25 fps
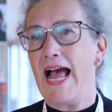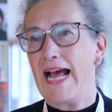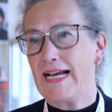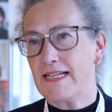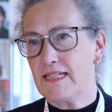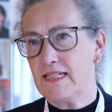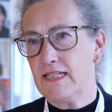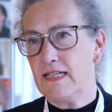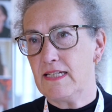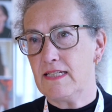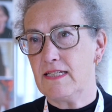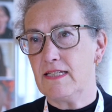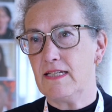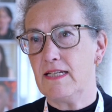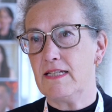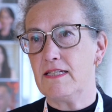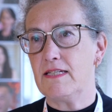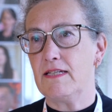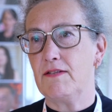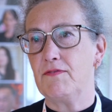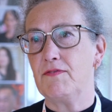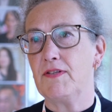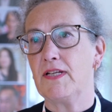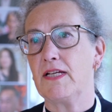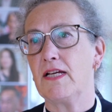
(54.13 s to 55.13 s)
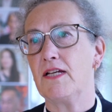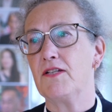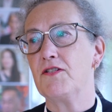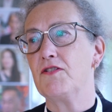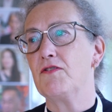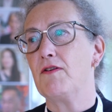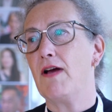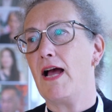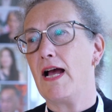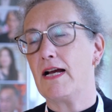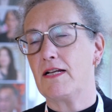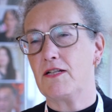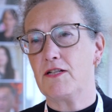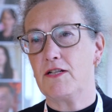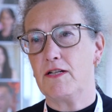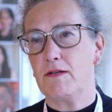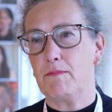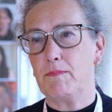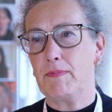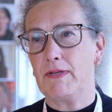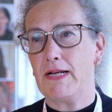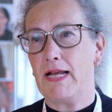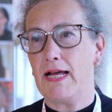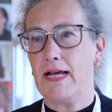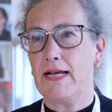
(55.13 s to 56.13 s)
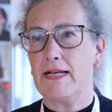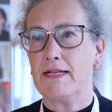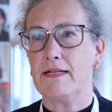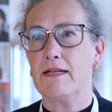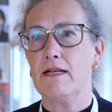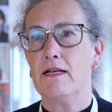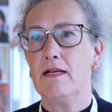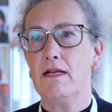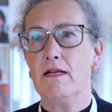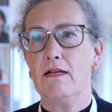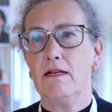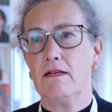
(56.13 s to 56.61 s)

access this if they go to action plan,